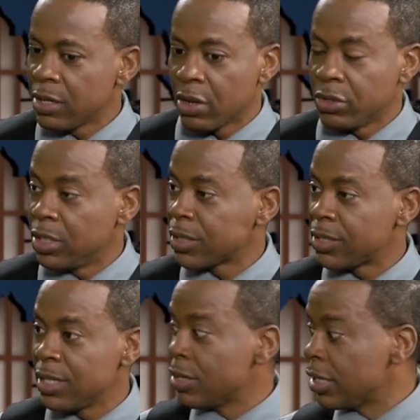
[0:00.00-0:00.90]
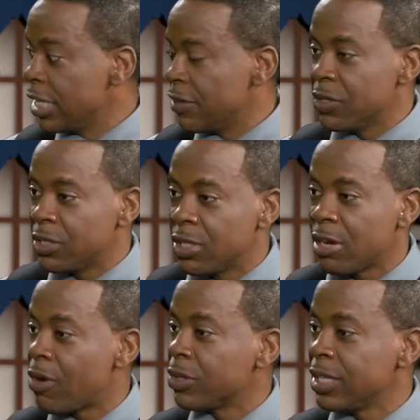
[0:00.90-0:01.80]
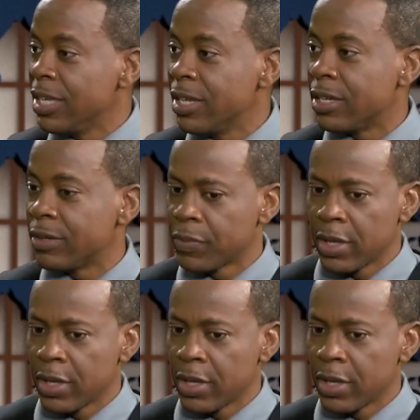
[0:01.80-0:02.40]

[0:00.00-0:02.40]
Now, Jesus did not even turn around to heal her.